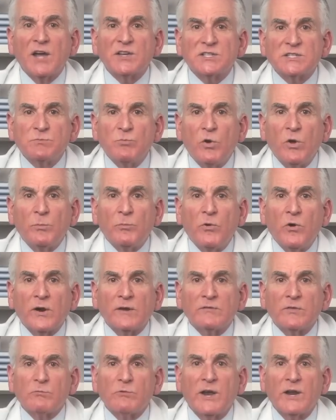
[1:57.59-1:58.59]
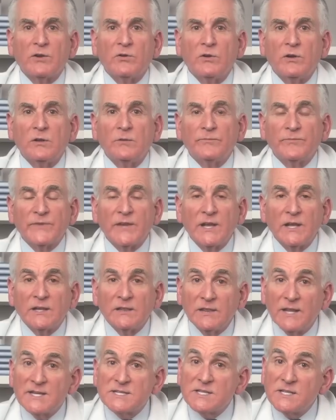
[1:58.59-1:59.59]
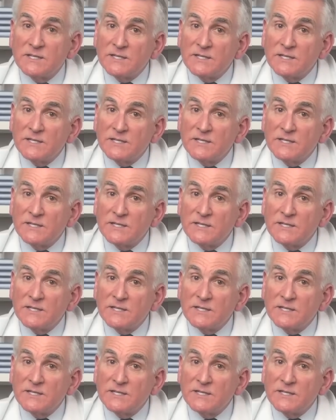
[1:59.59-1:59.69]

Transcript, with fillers: a small part of the retinol, less